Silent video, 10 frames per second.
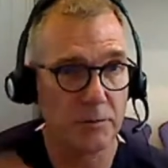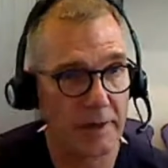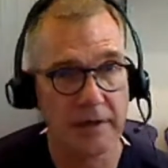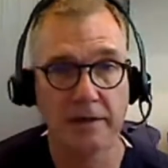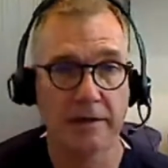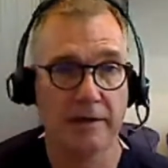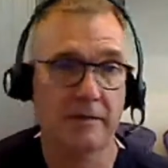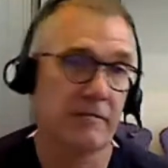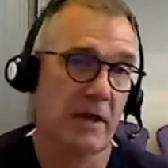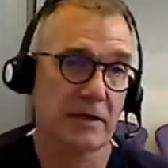you may get an
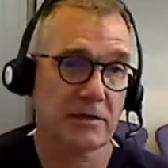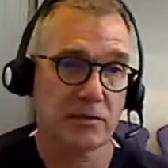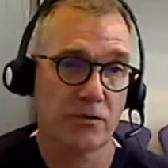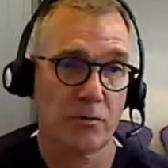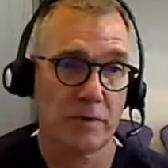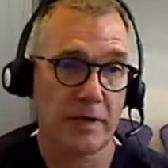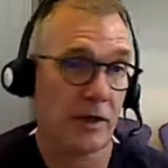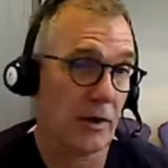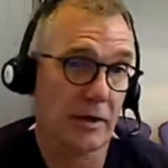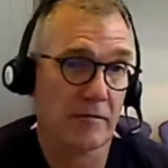encephalitis or a
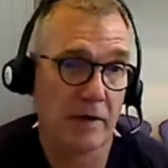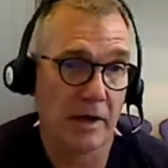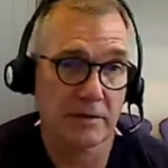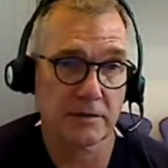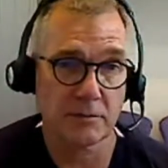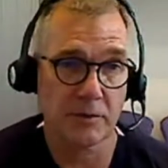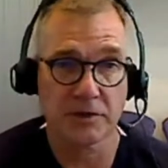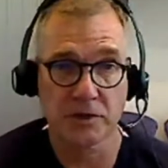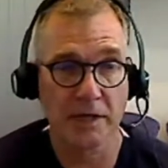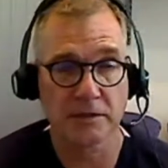meningoencephalitis, a
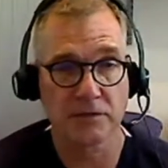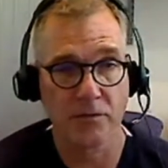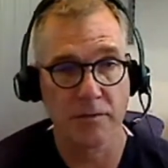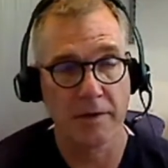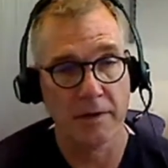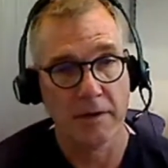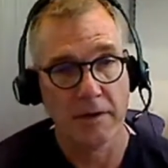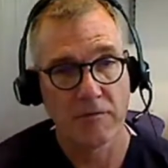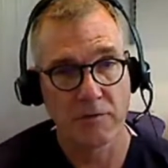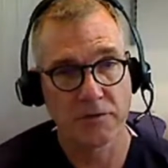meningitis from the
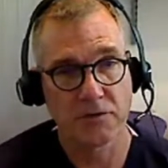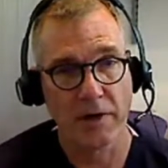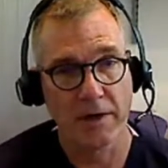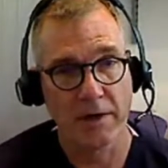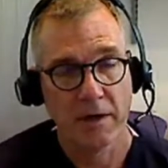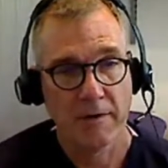from the strain.